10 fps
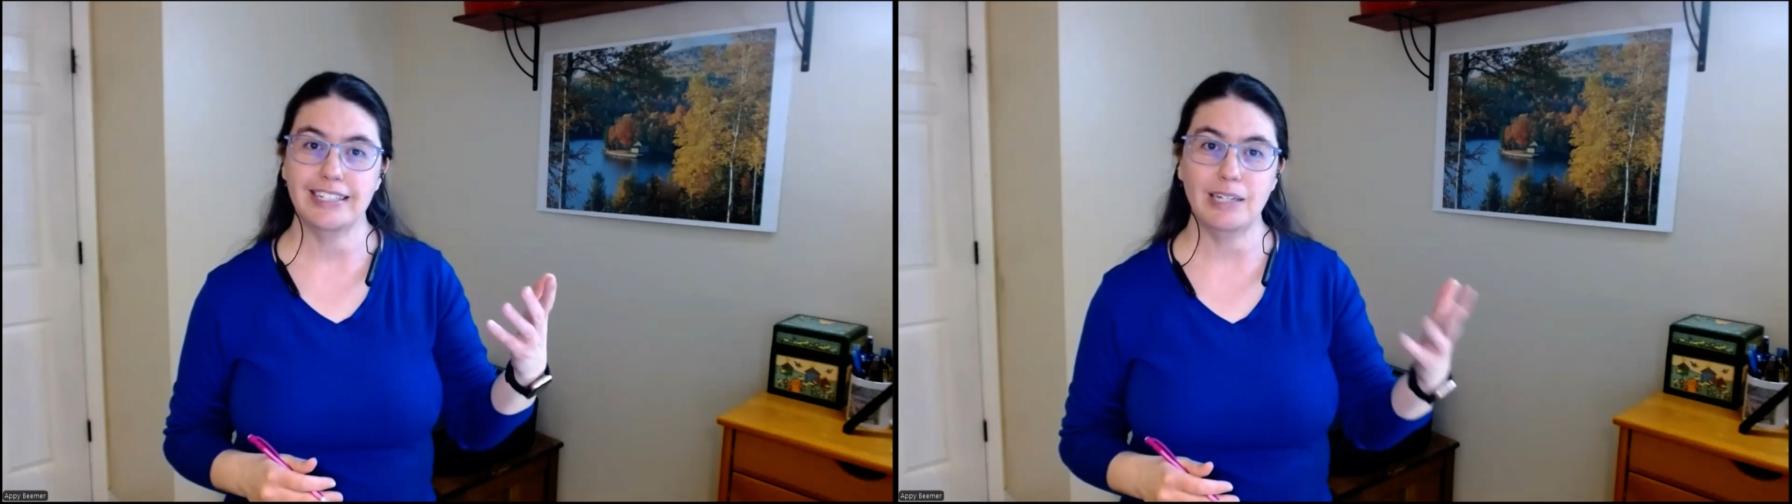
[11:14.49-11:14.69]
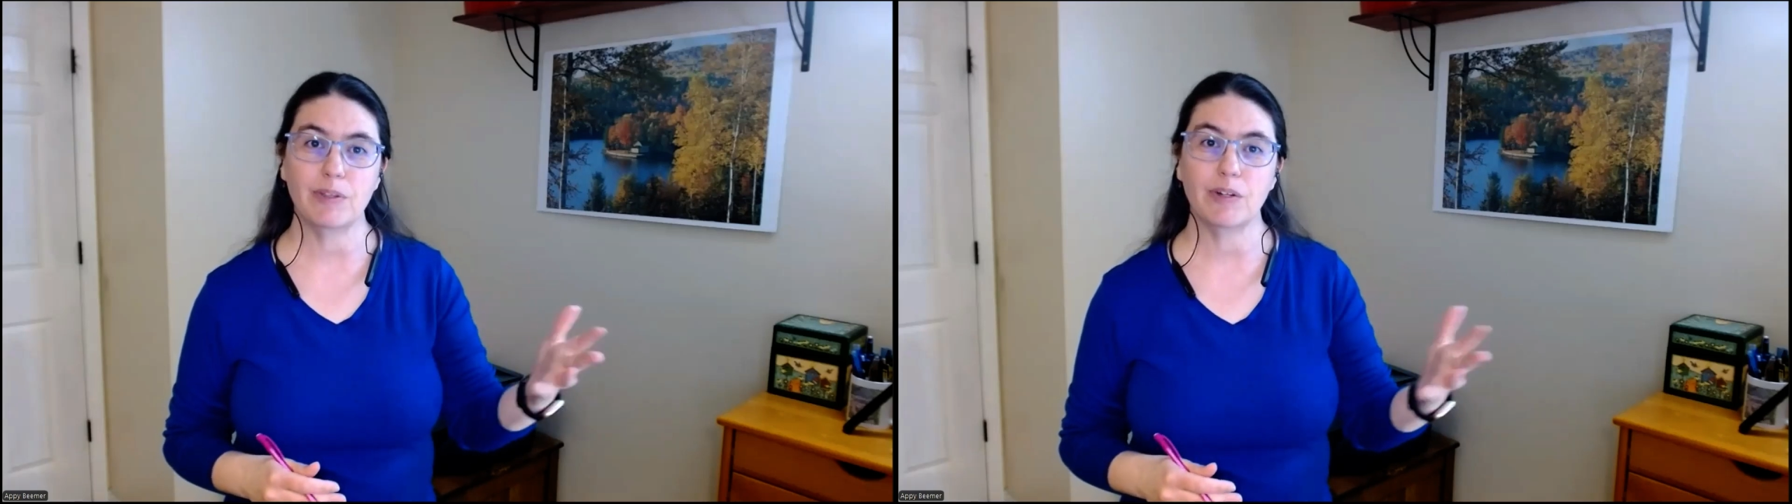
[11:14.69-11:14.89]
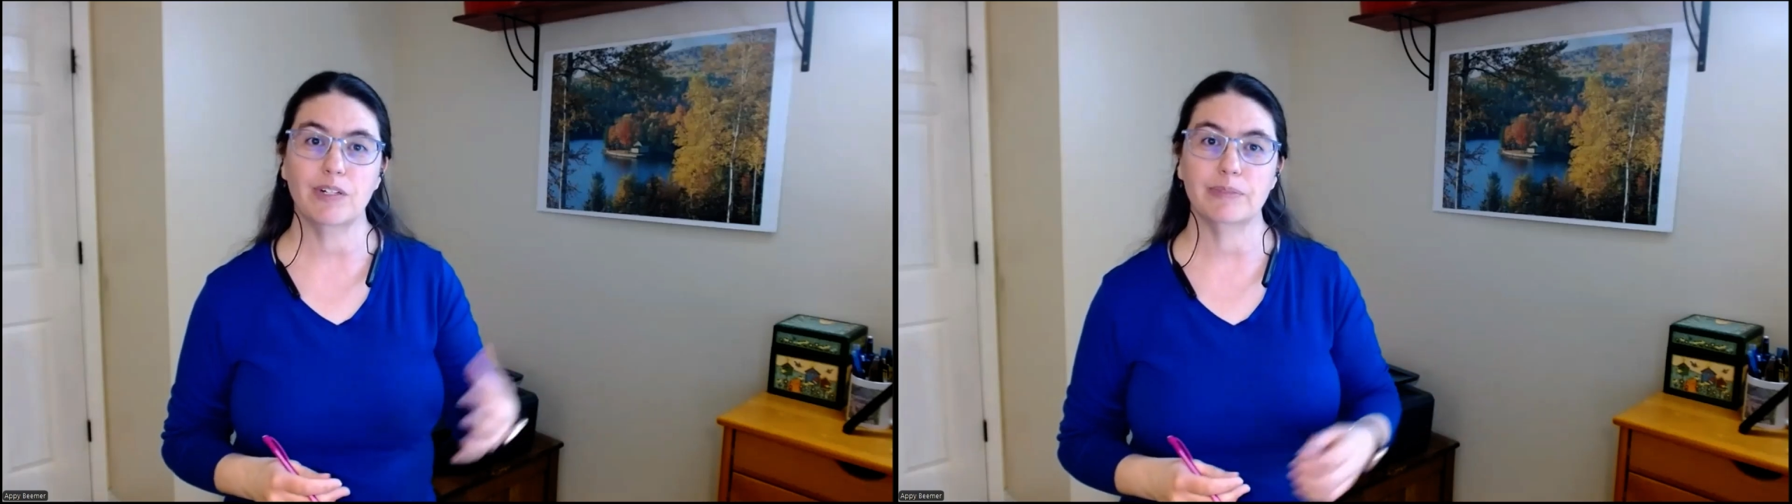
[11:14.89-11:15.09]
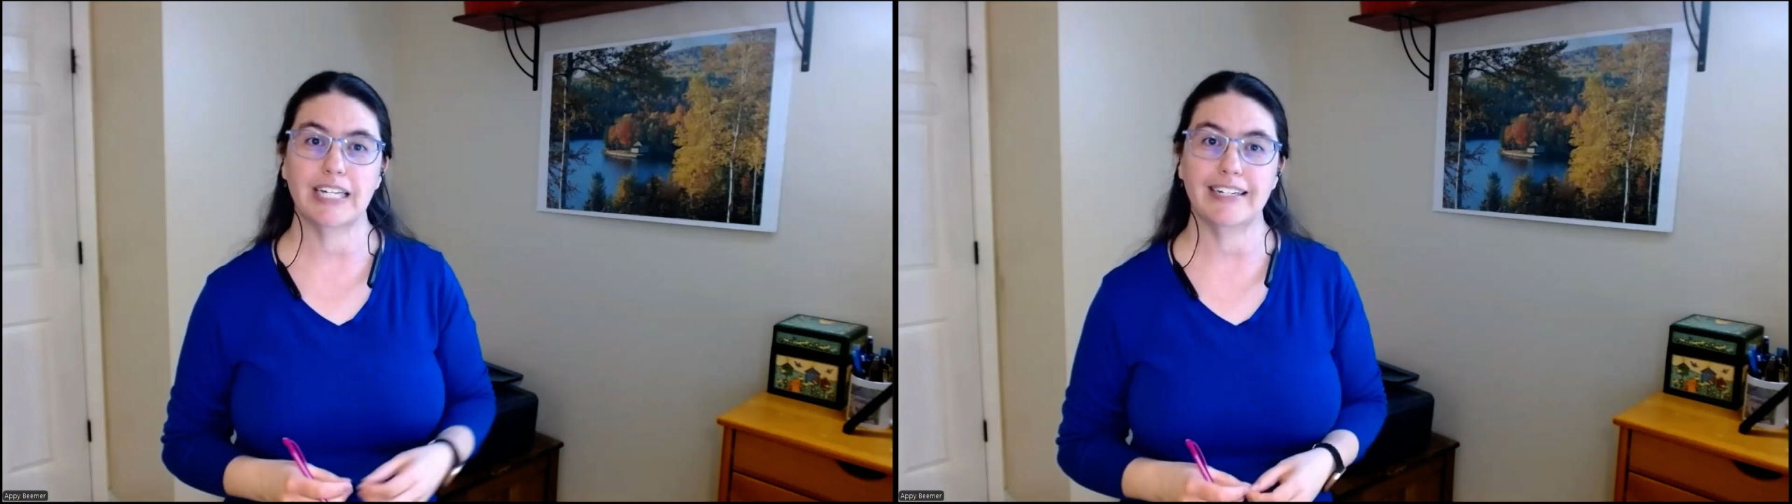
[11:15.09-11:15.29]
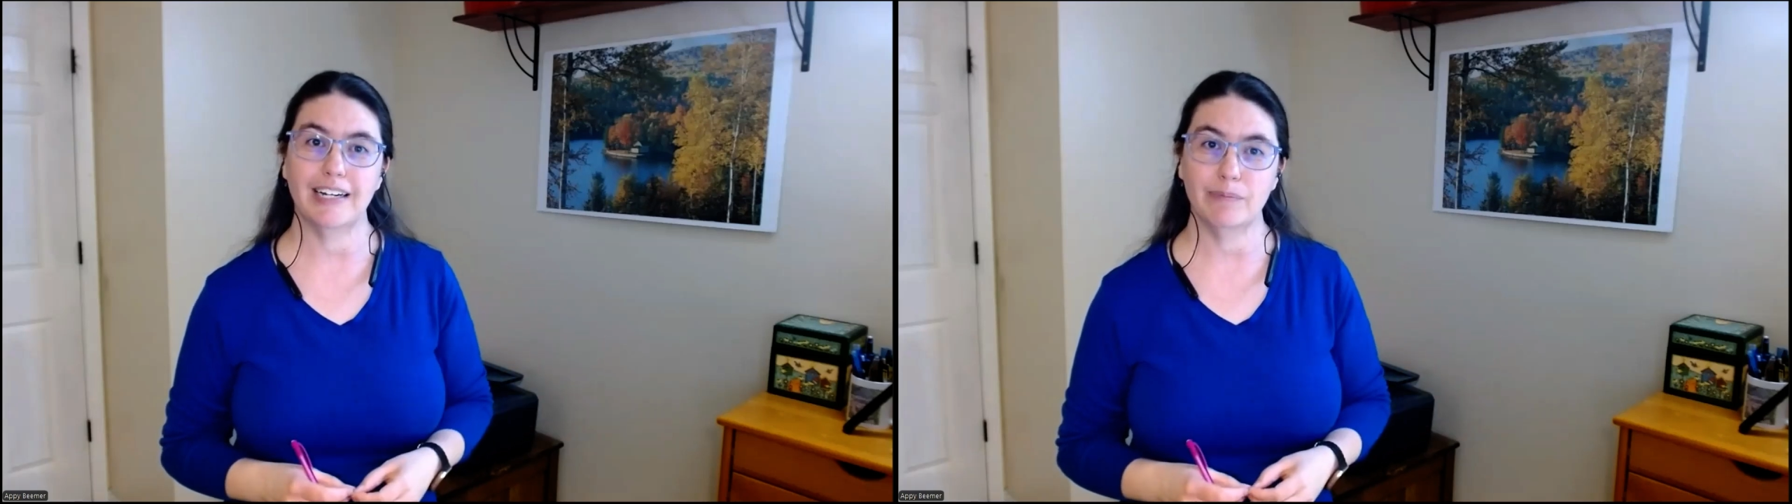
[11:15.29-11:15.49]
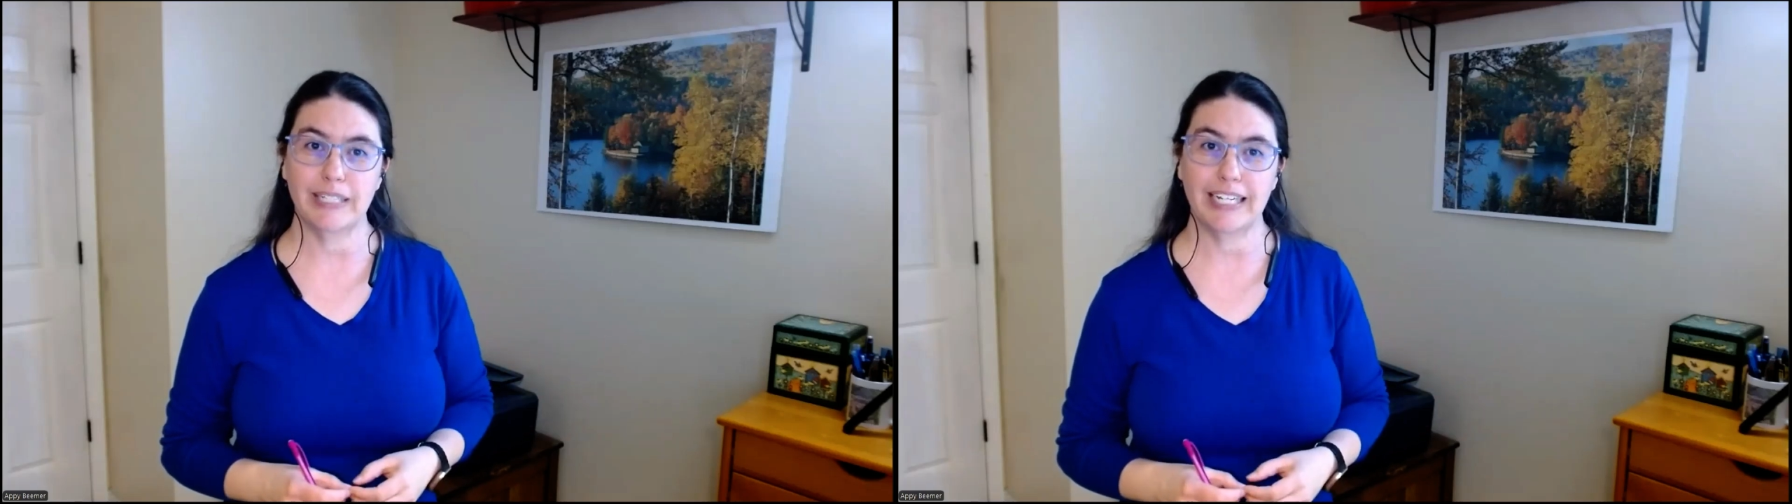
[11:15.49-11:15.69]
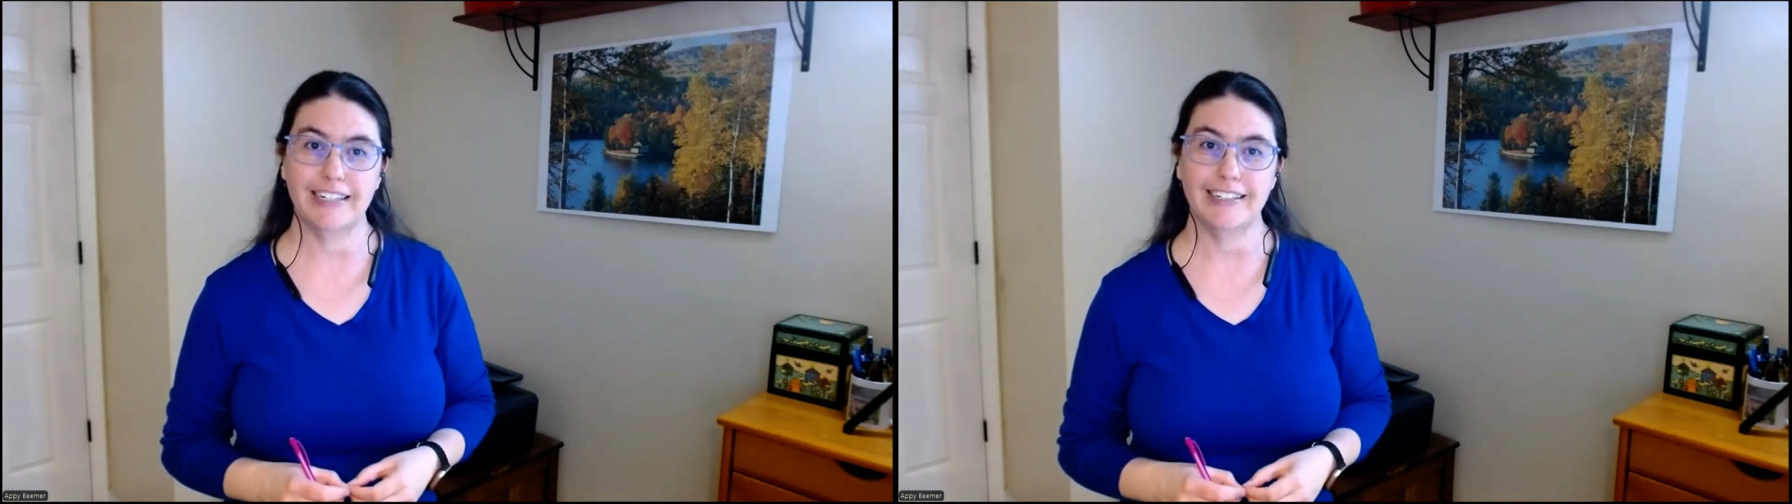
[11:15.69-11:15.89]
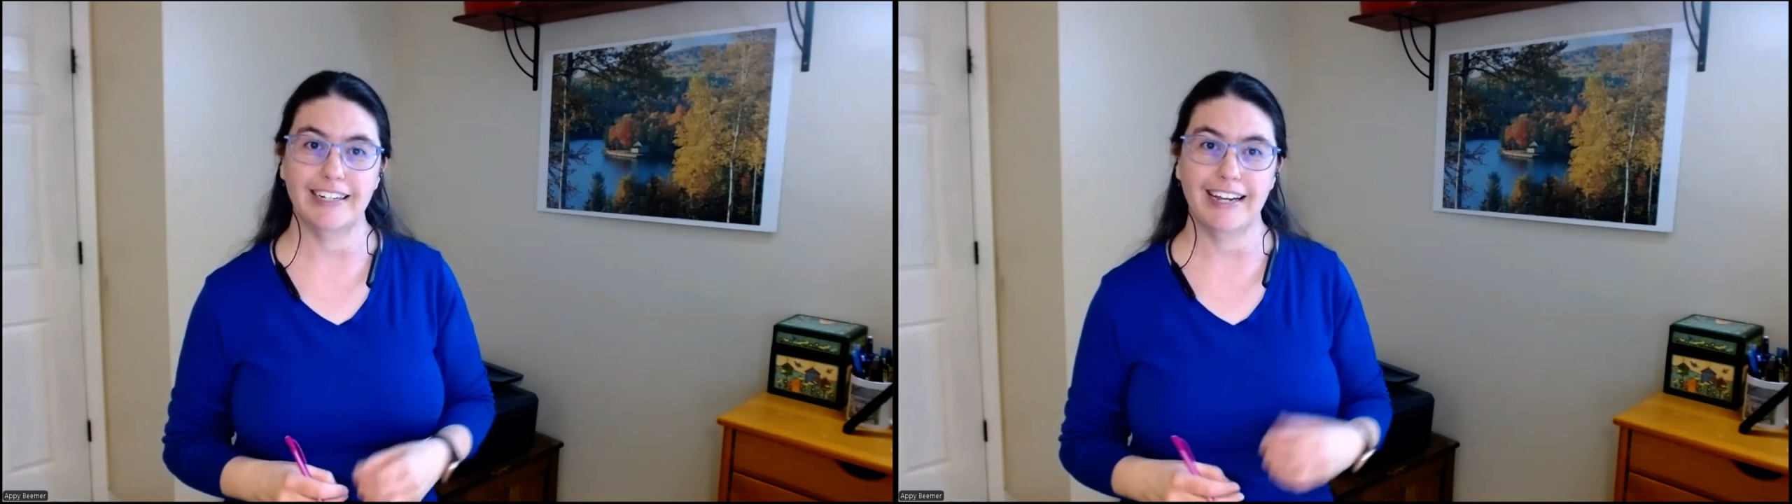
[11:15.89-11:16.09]
keep the website
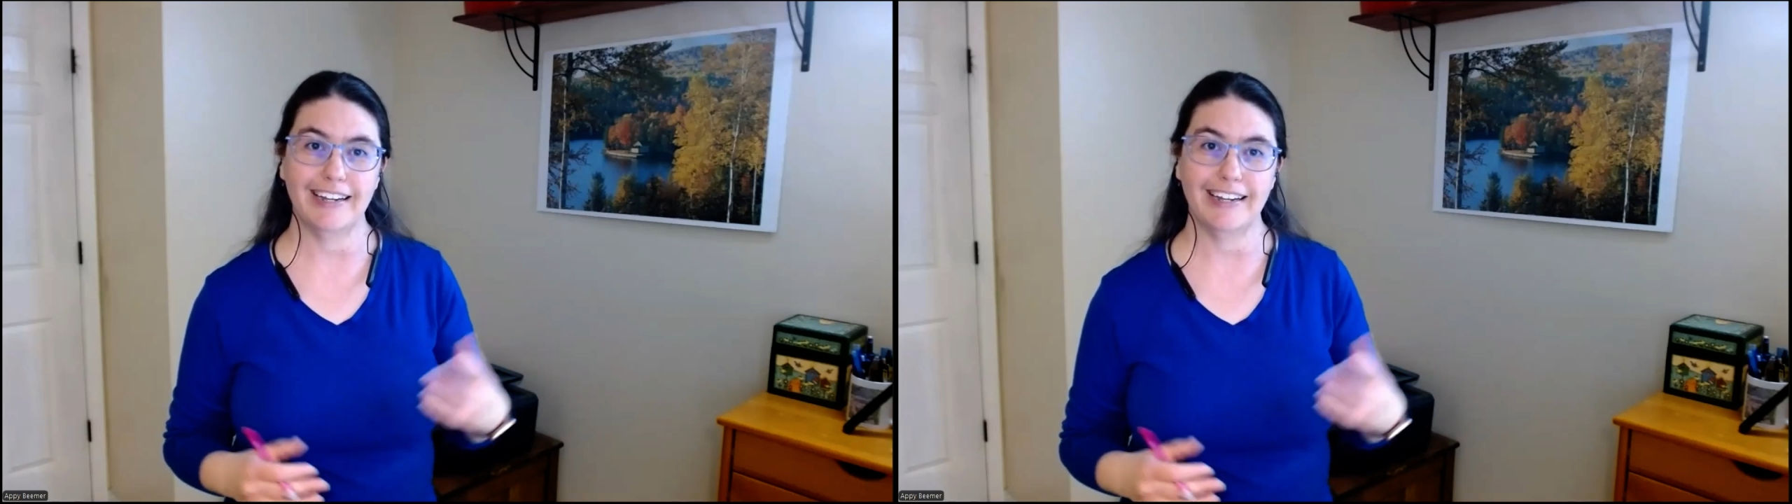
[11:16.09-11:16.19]
updated